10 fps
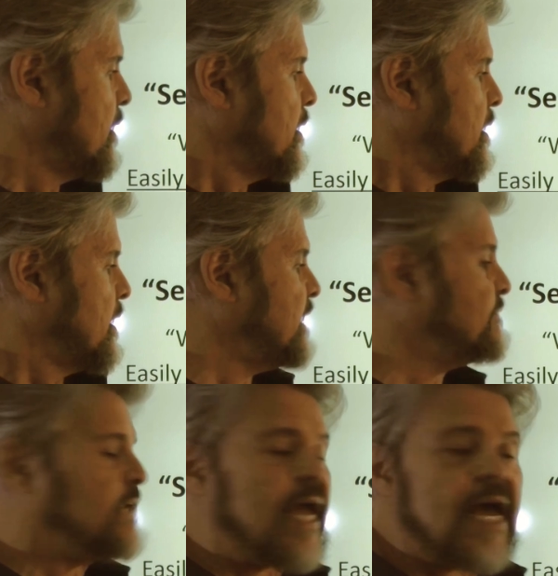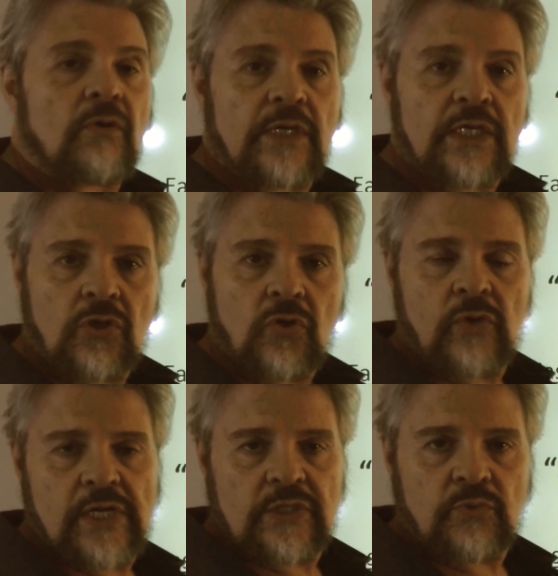Leave now and go
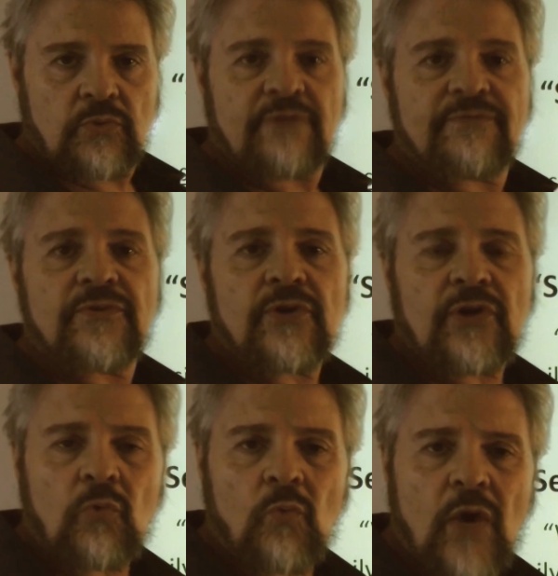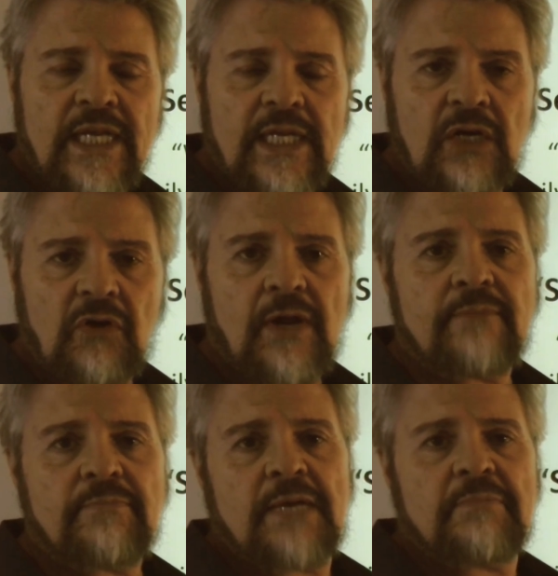elsewhere. If you're a whining
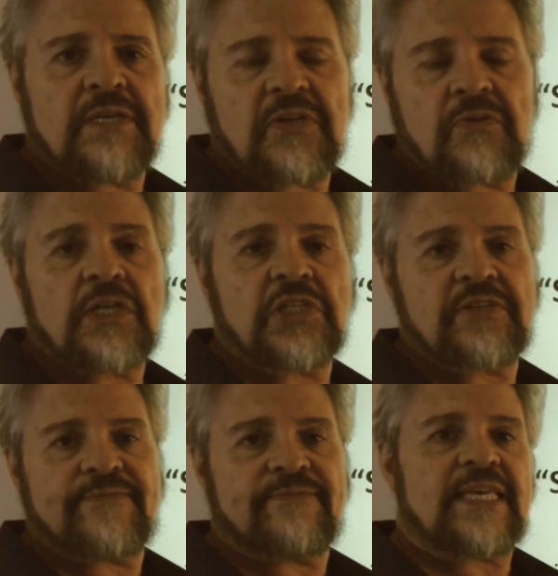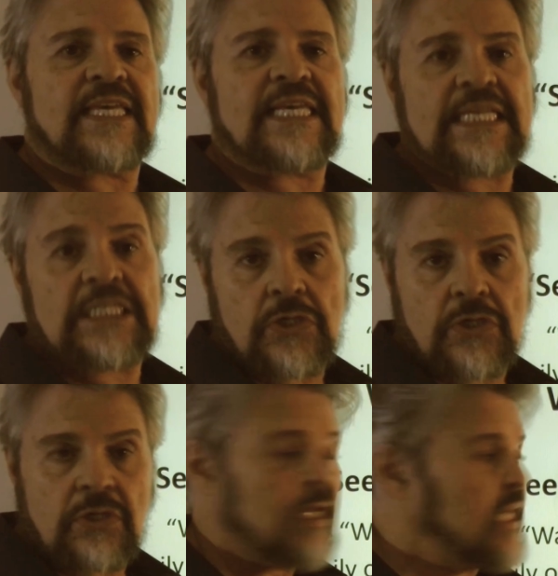crybaby and you don't want your feelings
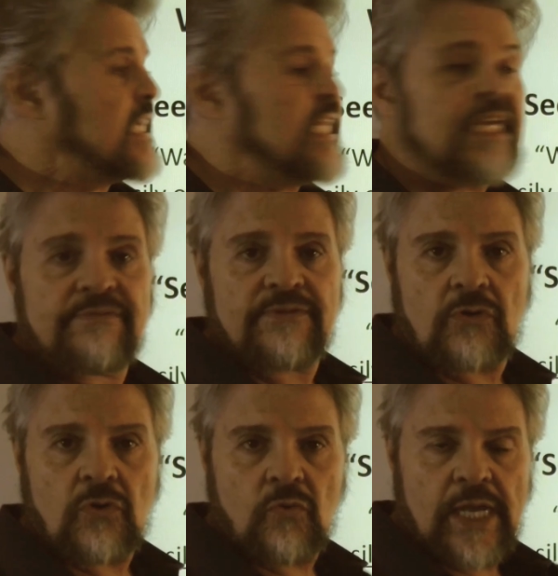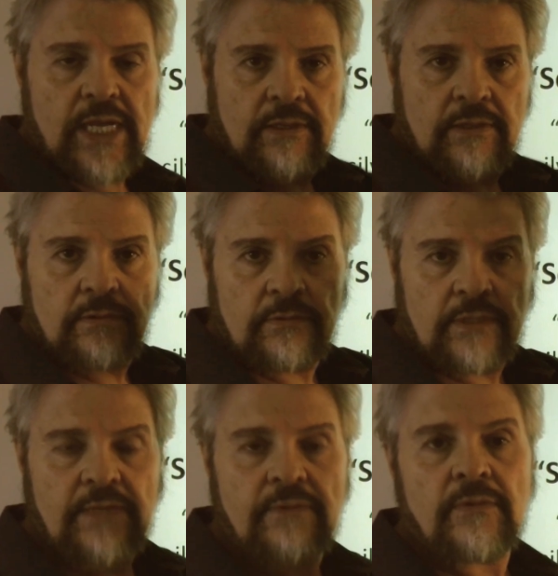hurt, leave. Go away.
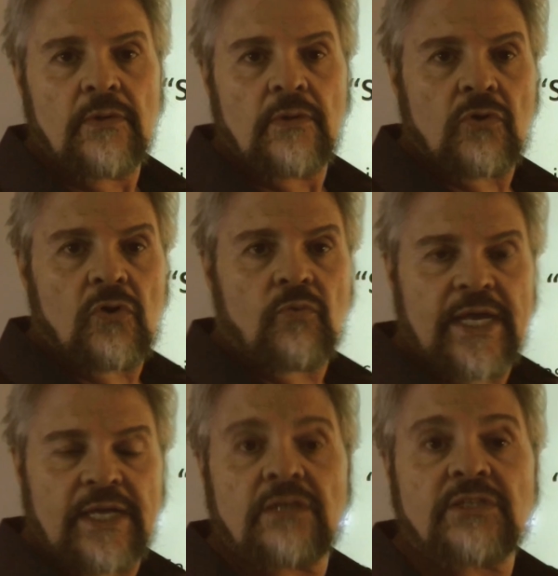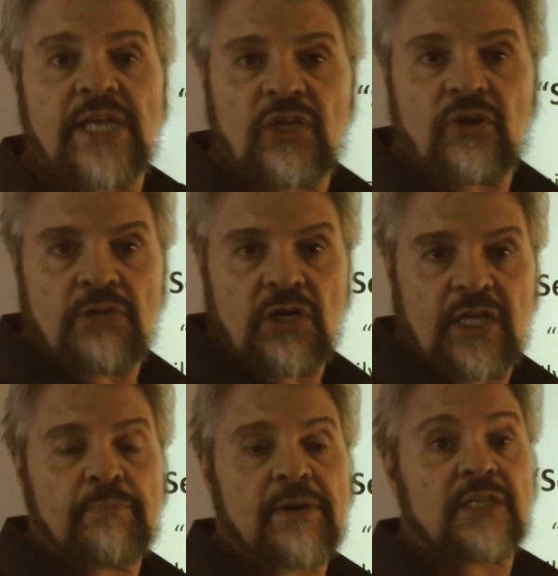Okay? Go away and take your
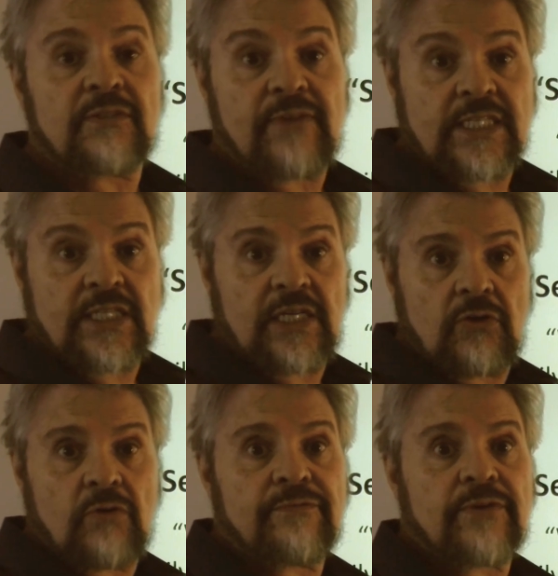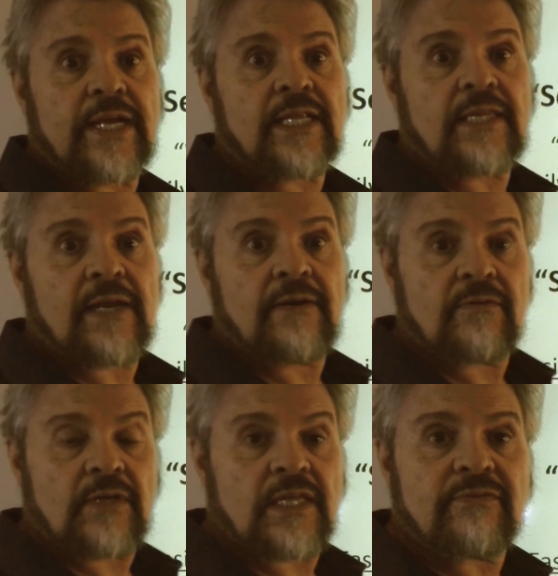monkeypox vaccine. Don't forget that.
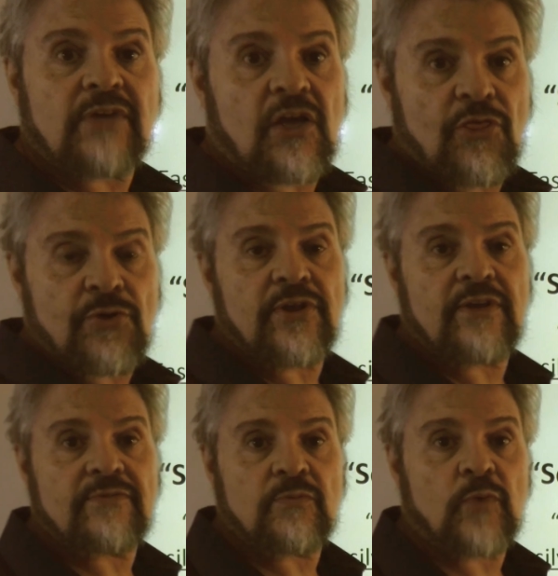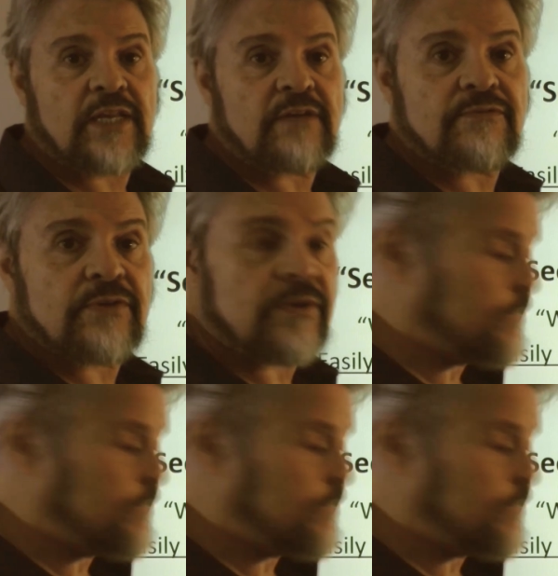Okay? You've got 30 of them waiting for you.